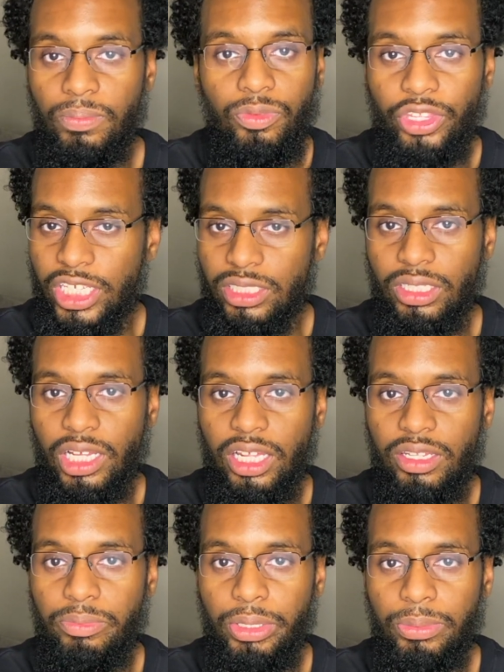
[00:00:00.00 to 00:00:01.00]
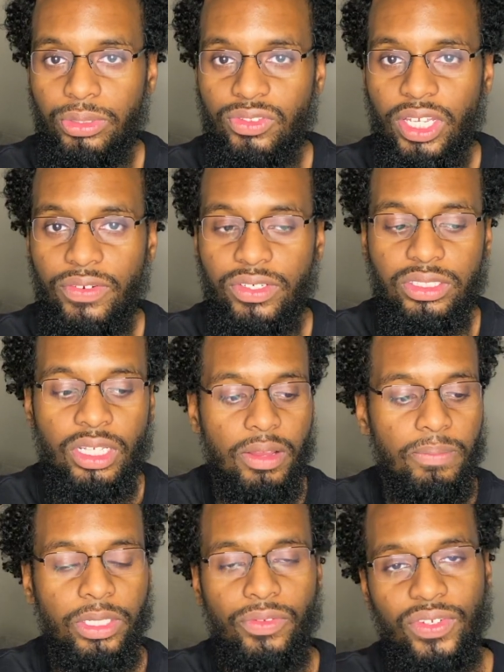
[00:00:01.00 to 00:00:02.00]
That's a lot of people's favorites,
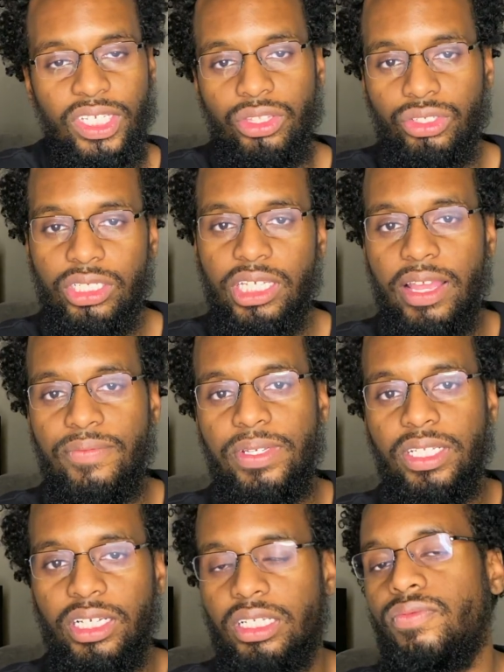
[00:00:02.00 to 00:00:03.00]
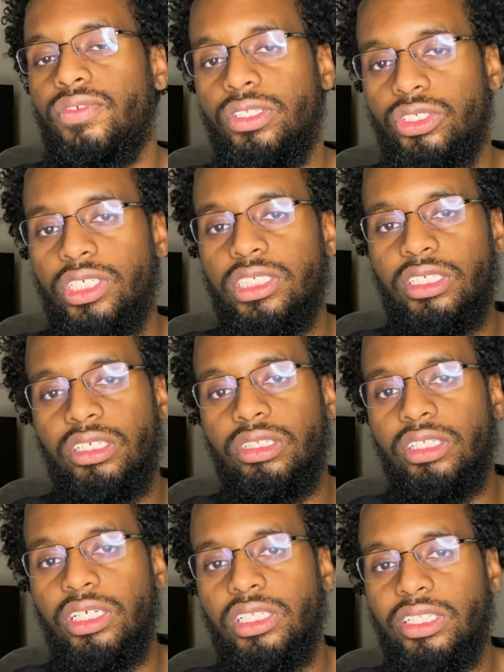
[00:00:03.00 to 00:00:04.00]
but the V3 gave me like a futuristic
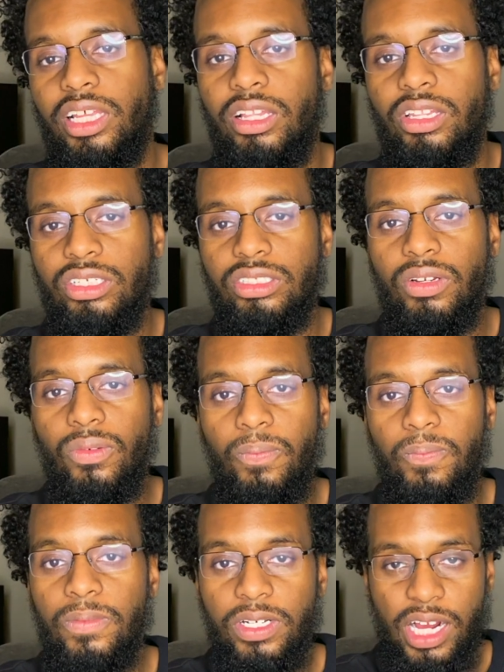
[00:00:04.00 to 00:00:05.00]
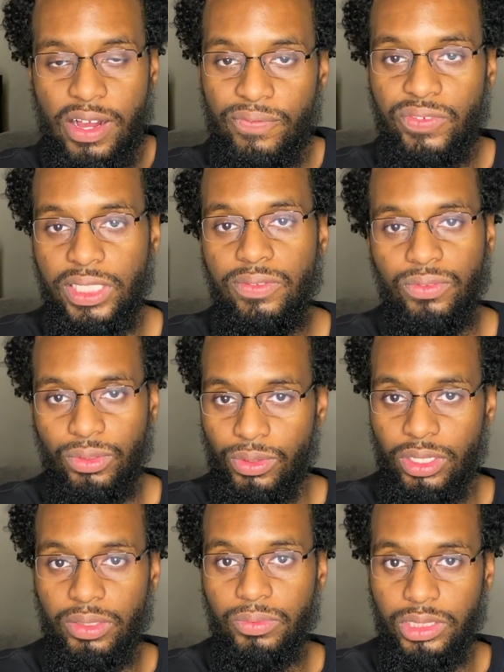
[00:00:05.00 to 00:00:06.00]
look that looked comfy for
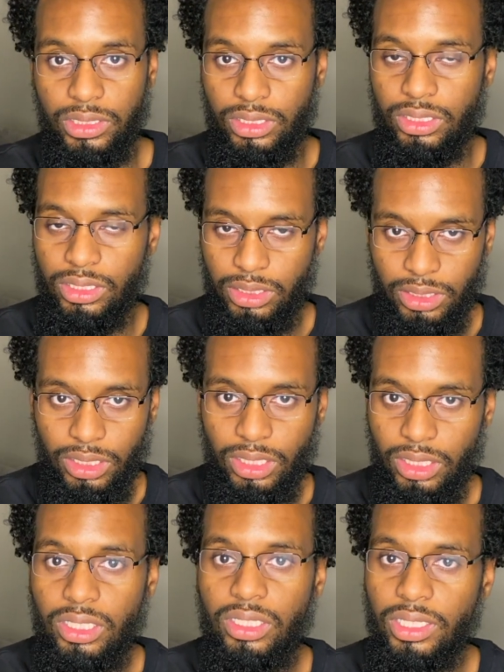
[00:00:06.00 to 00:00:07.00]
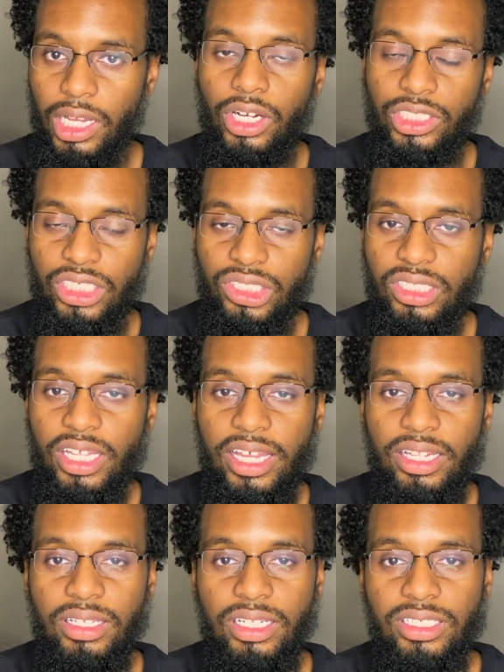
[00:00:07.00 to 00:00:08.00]
one, which I'll get to
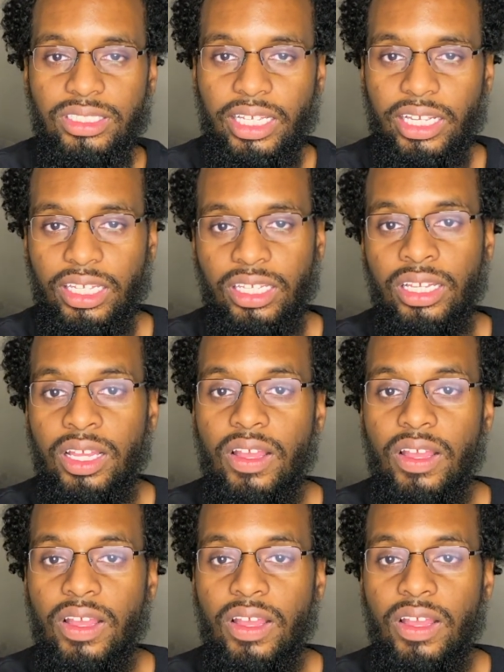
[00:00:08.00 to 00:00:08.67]
that in a second.